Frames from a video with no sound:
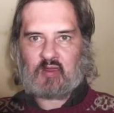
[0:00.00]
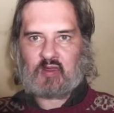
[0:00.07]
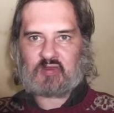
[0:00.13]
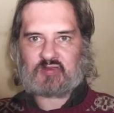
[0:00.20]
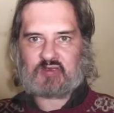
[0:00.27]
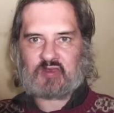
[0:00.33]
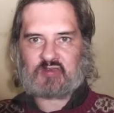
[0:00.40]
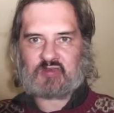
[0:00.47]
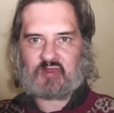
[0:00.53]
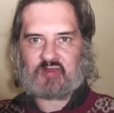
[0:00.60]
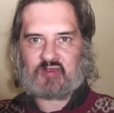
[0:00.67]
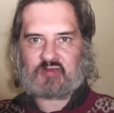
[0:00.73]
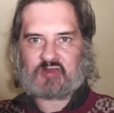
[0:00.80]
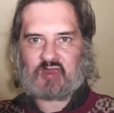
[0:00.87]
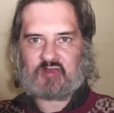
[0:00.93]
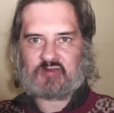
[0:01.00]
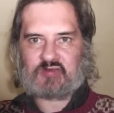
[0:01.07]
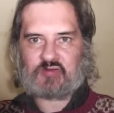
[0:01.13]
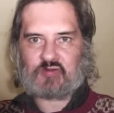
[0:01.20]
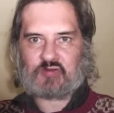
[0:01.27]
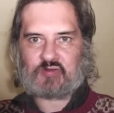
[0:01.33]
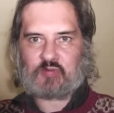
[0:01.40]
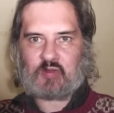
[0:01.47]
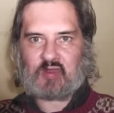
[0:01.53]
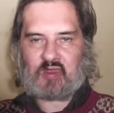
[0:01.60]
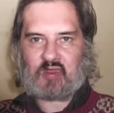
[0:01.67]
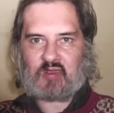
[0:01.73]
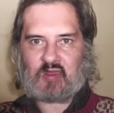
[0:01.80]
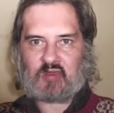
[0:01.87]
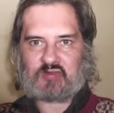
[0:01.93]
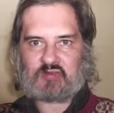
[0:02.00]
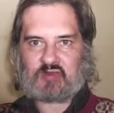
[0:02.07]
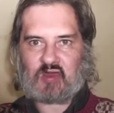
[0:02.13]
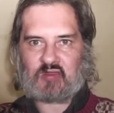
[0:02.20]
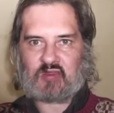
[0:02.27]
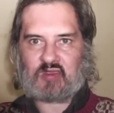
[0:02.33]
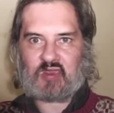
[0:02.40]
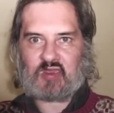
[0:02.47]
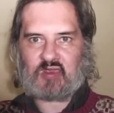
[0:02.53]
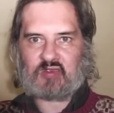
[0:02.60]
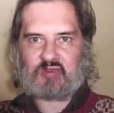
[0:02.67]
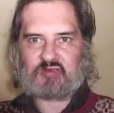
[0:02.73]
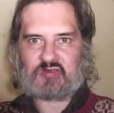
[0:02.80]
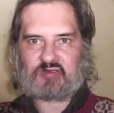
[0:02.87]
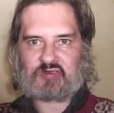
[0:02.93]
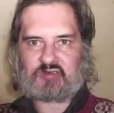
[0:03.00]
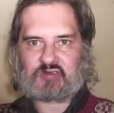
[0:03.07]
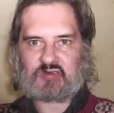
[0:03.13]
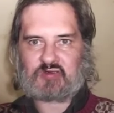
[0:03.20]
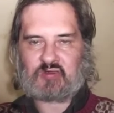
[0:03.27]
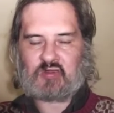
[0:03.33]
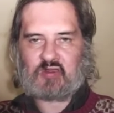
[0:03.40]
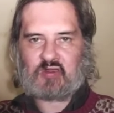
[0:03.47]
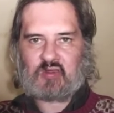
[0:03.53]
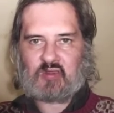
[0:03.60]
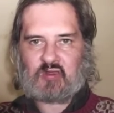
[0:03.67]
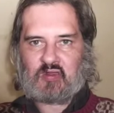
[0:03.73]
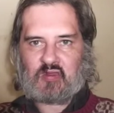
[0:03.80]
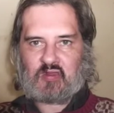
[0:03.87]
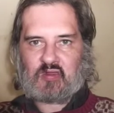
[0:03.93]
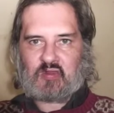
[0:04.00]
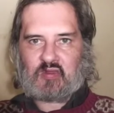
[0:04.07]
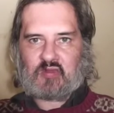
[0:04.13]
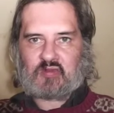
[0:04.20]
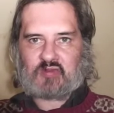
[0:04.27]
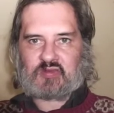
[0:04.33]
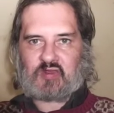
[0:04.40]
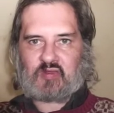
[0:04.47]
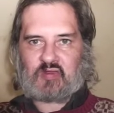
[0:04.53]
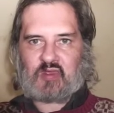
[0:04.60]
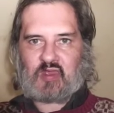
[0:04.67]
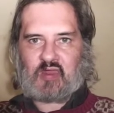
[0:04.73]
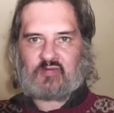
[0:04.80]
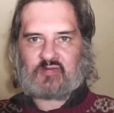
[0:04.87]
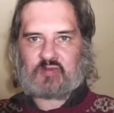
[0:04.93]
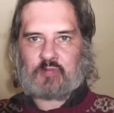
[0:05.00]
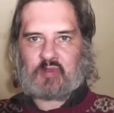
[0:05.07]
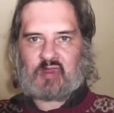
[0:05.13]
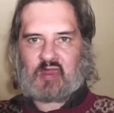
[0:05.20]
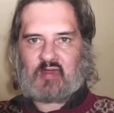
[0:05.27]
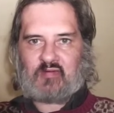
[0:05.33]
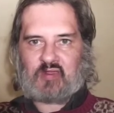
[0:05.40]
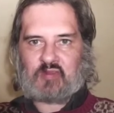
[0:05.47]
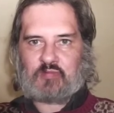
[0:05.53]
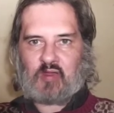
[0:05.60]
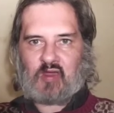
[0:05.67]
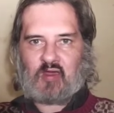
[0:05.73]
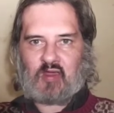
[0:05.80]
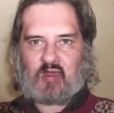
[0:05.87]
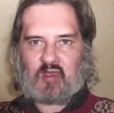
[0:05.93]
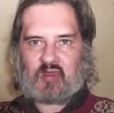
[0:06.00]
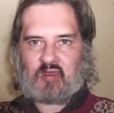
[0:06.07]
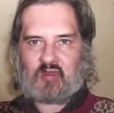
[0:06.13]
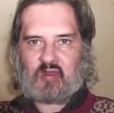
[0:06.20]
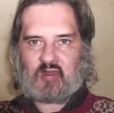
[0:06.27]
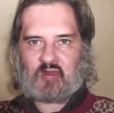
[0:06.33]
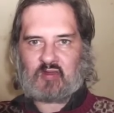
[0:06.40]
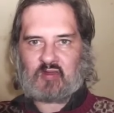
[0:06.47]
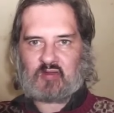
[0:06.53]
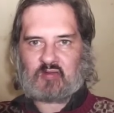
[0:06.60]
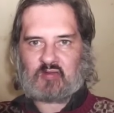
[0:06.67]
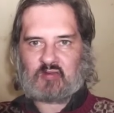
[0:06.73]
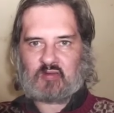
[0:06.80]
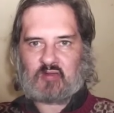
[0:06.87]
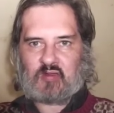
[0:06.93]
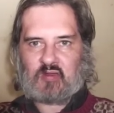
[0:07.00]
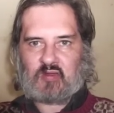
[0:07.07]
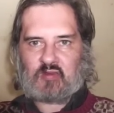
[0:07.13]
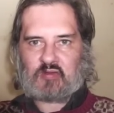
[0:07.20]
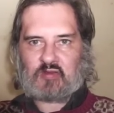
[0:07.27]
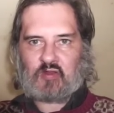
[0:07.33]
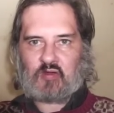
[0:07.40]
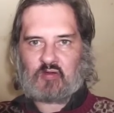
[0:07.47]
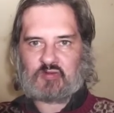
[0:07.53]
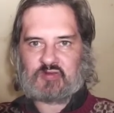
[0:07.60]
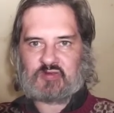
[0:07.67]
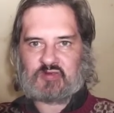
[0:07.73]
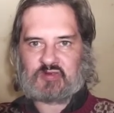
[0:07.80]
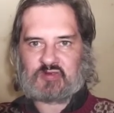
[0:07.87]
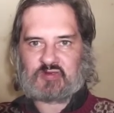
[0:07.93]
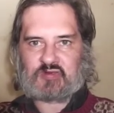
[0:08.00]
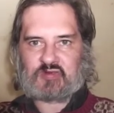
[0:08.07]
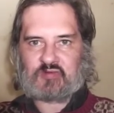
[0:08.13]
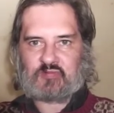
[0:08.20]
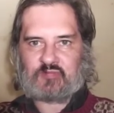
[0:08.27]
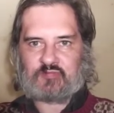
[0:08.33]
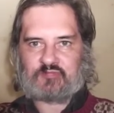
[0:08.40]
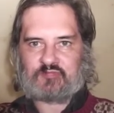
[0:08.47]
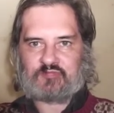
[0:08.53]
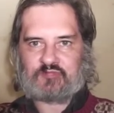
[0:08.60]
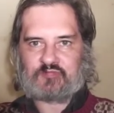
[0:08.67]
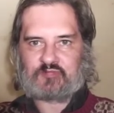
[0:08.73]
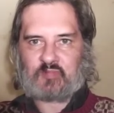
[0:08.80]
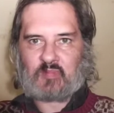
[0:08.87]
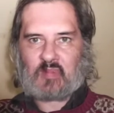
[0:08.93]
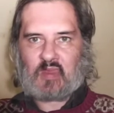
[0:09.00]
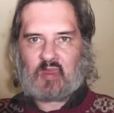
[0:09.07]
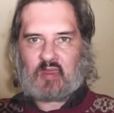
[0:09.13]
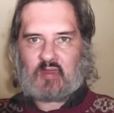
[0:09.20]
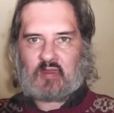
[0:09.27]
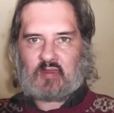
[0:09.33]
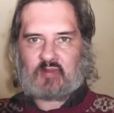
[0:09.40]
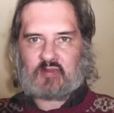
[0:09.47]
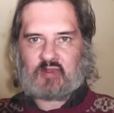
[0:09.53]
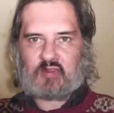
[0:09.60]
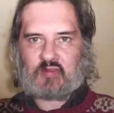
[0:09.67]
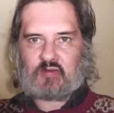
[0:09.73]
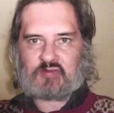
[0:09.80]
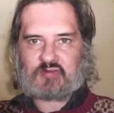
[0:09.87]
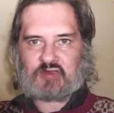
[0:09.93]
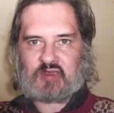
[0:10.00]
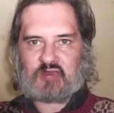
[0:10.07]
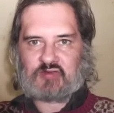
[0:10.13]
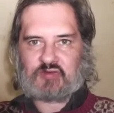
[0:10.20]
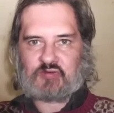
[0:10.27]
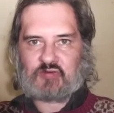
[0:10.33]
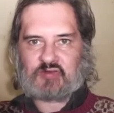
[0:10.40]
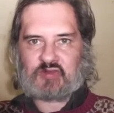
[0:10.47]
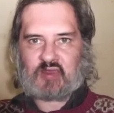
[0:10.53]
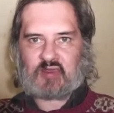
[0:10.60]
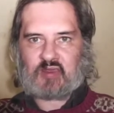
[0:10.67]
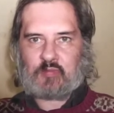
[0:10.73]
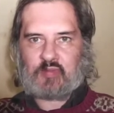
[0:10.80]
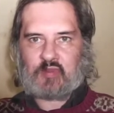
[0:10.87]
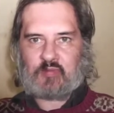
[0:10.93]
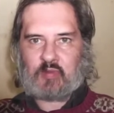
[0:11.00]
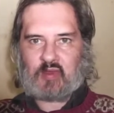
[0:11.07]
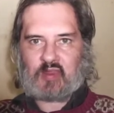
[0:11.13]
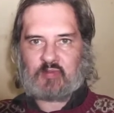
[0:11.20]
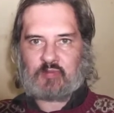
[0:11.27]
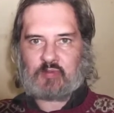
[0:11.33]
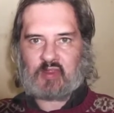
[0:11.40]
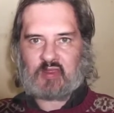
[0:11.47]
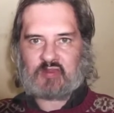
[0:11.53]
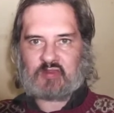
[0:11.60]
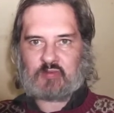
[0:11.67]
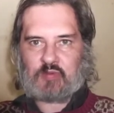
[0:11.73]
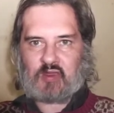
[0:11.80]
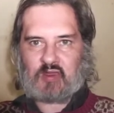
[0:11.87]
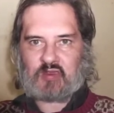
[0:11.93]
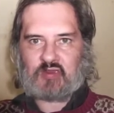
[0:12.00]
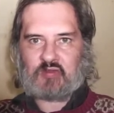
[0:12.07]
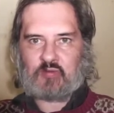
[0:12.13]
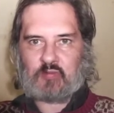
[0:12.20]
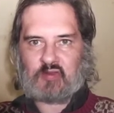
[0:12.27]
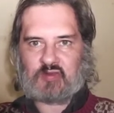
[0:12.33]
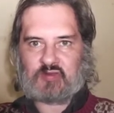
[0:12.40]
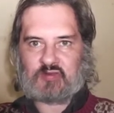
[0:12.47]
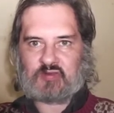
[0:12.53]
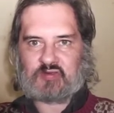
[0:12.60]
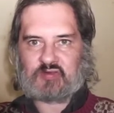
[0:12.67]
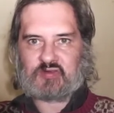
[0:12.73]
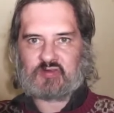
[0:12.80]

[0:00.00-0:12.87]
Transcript: As I said, the chainsaws weigh a ton each, so they have to be carried by gods. They're not chainsaws that can be manipulated by humans.